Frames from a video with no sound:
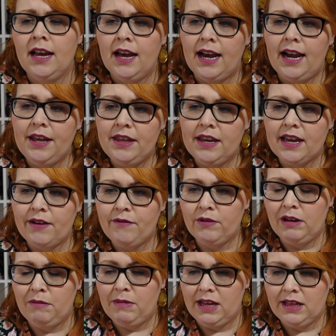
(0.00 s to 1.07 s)
I think I've
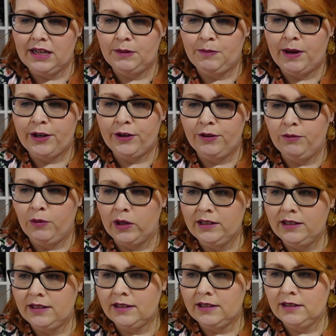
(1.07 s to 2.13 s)
only made this pattern
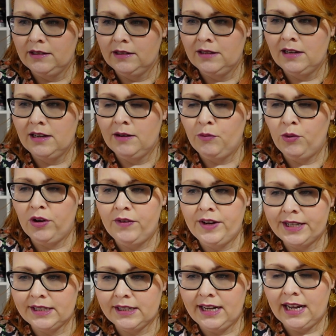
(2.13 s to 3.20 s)
once
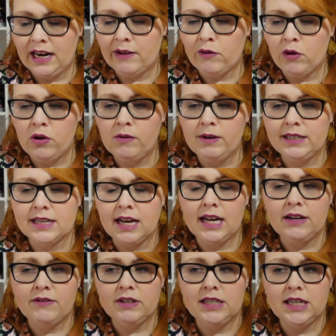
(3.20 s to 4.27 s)
previously, and I've always
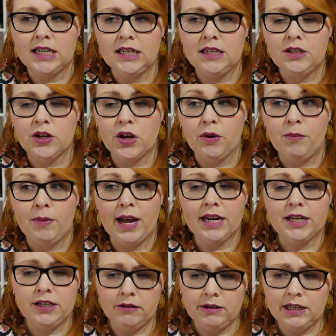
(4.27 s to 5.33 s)
kind of intended to go back
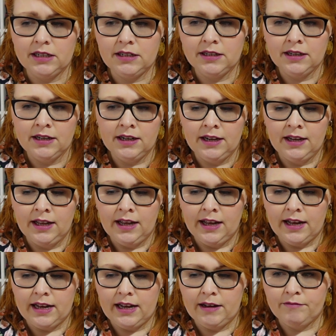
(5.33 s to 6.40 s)
to it.
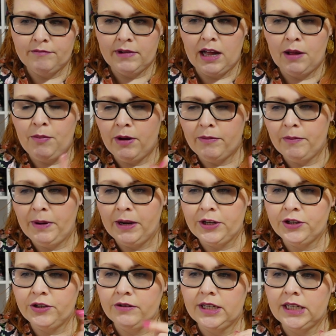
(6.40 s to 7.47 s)
I'll pop a
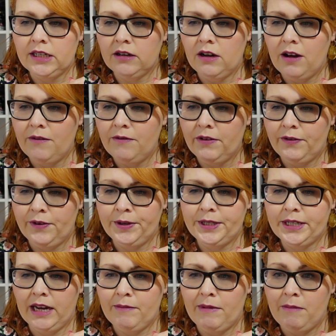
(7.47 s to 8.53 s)
picture in of the first
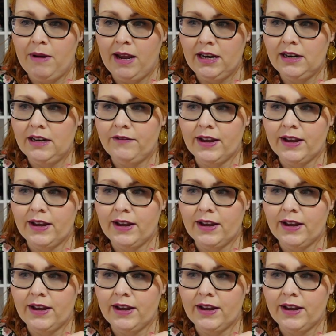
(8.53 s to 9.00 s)
time I made it if